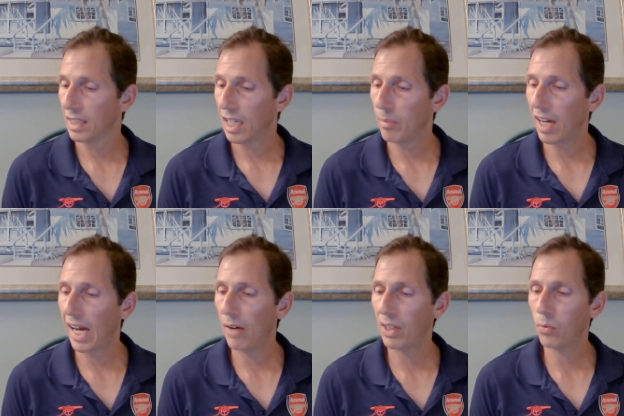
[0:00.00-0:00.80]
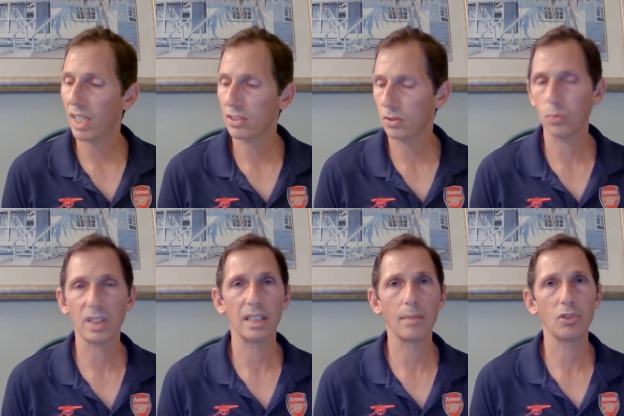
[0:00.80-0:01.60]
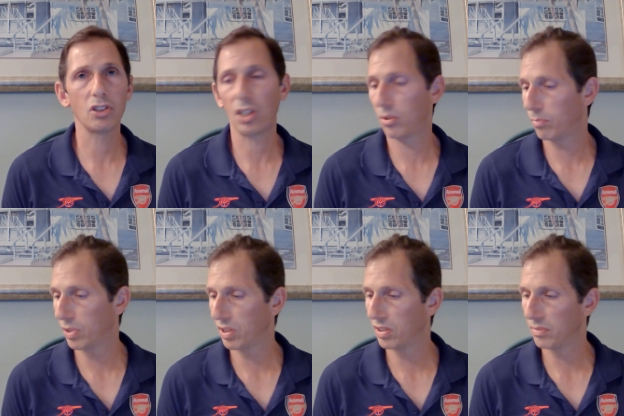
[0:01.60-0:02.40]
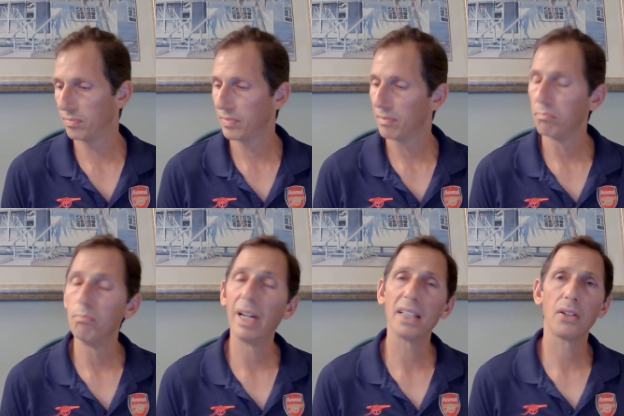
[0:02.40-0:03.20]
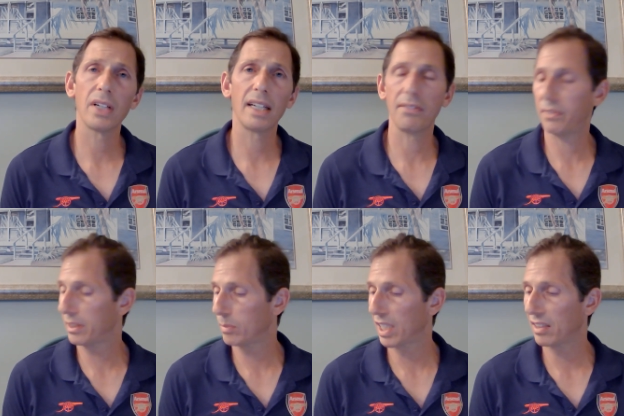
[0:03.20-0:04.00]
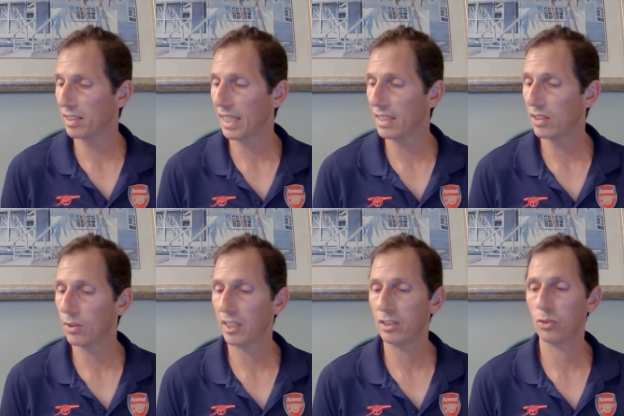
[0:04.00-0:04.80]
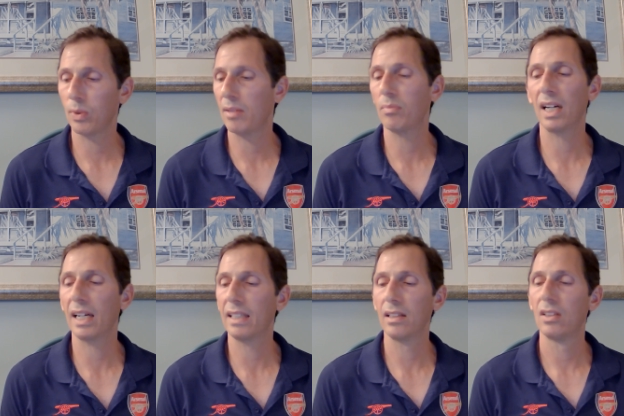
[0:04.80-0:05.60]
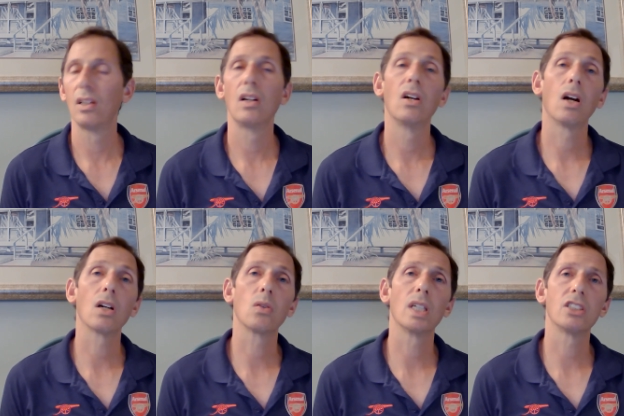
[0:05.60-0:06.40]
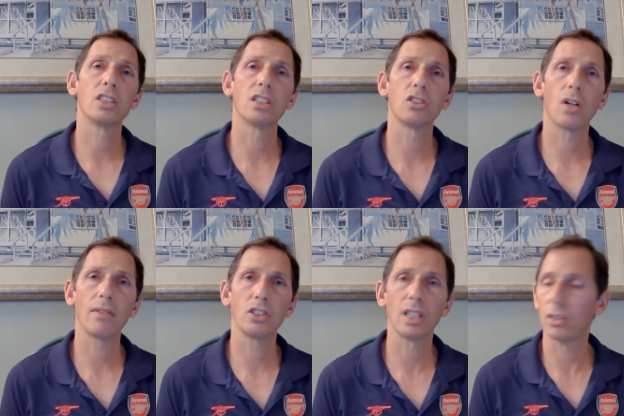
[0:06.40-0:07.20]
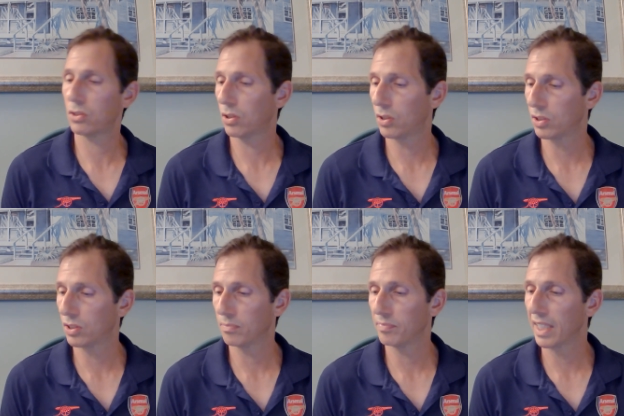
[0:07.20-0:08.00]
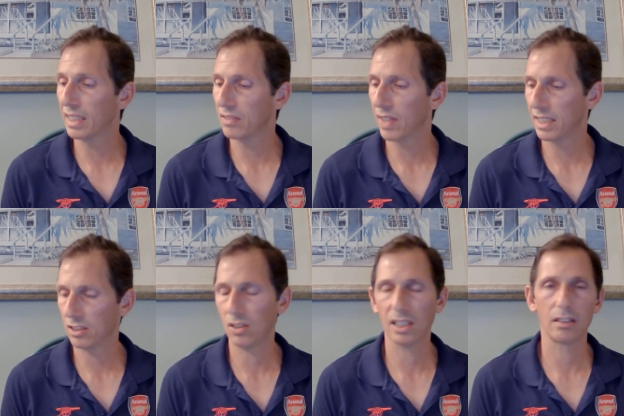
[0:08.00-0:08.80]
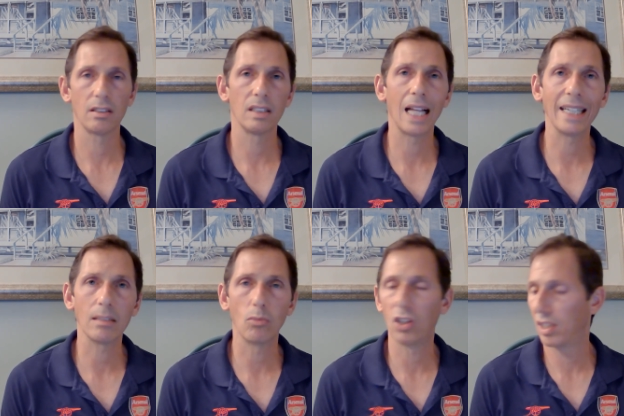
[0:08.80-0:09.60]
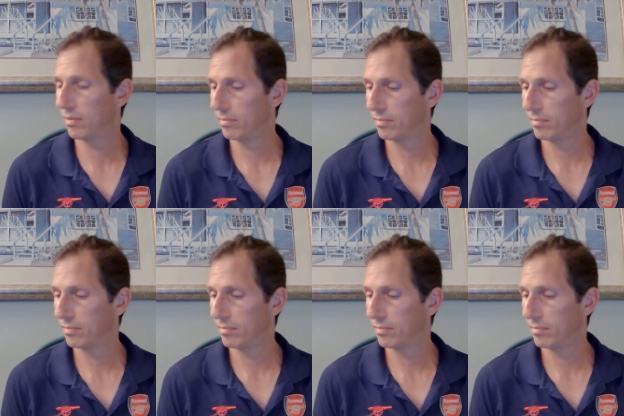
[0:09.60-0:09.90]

about how he wrestled with an upstart bull, bellowed at a female gator that swam by, or crushed a soft-shelled turtle in his vice-like maw.